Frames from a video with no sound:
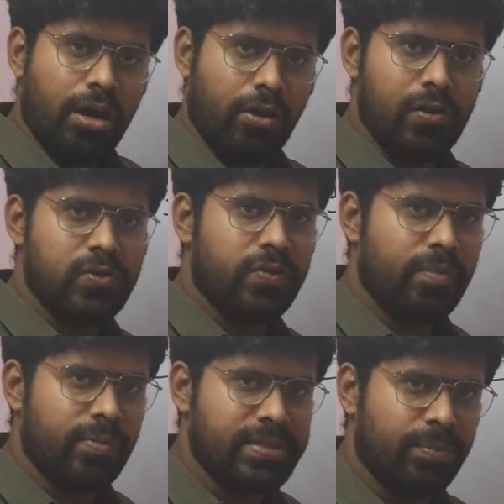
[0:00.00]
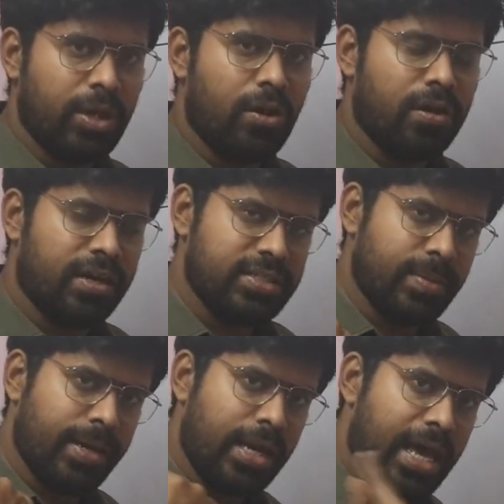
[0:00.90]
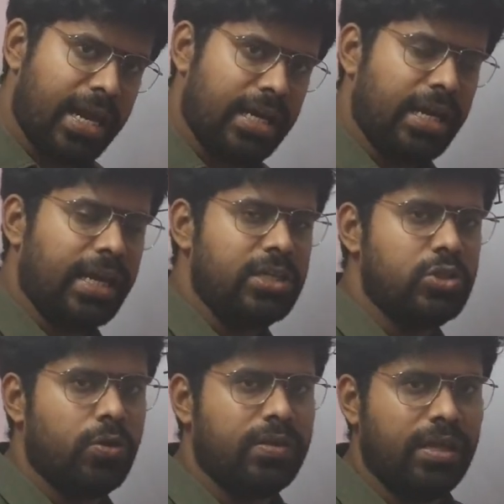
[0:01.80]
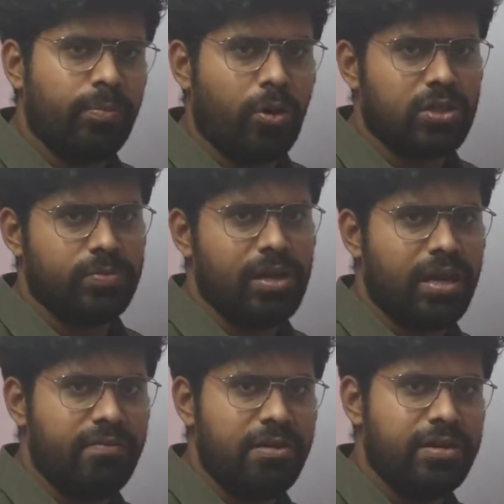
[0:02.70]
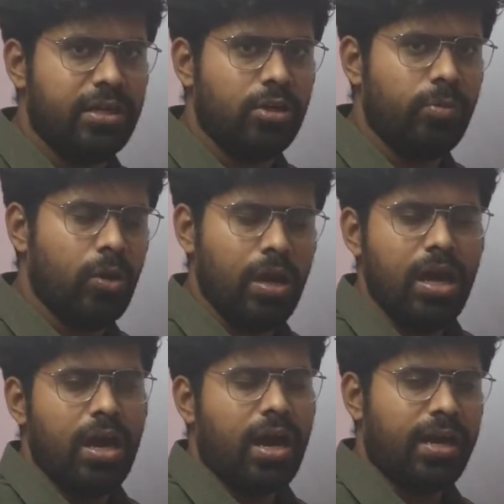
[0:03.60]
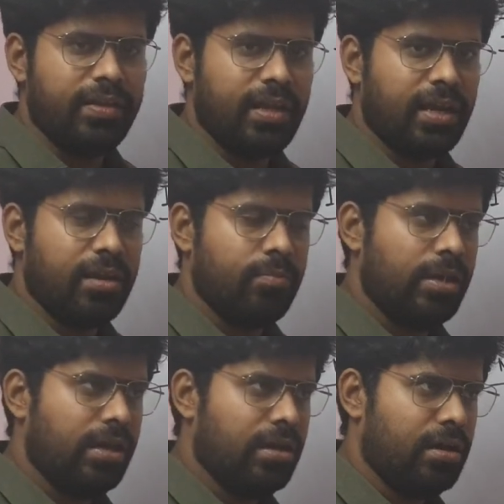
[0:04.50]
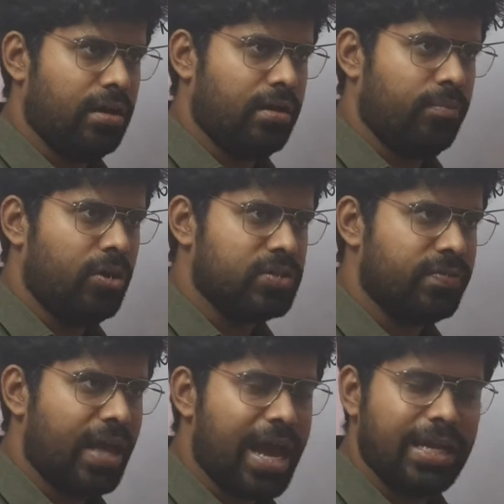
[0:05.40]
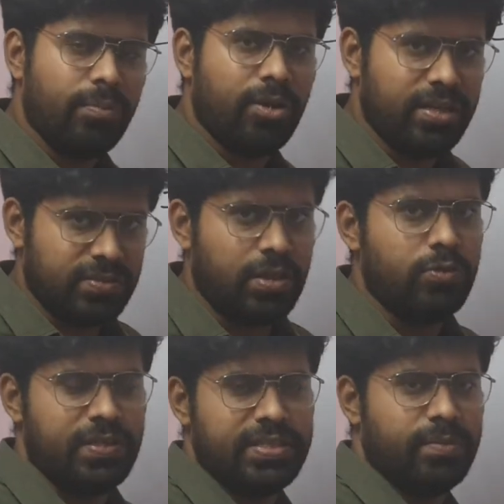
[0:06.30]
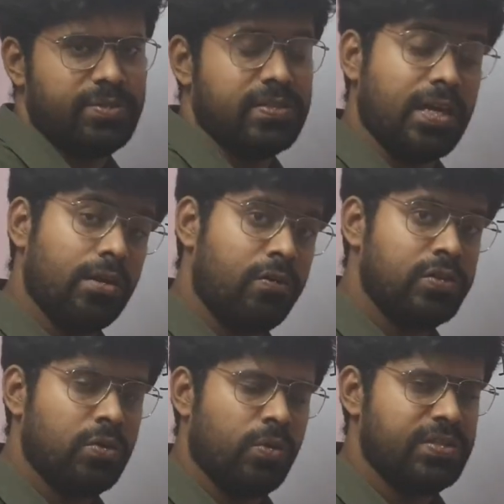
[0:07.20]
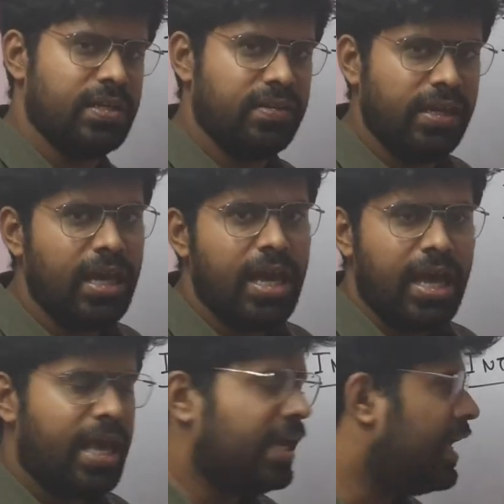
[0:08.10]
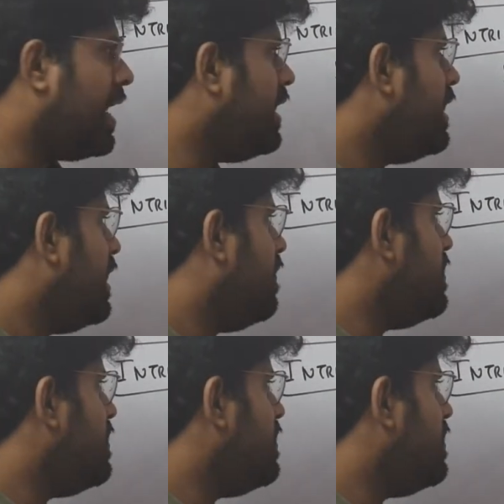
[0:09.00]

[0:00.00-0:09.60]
And also the septic organism can directly injure the proximal convoluted tubule and there can be, uh, because of the antibiotics which are used in sepsis can also worsen the AKI.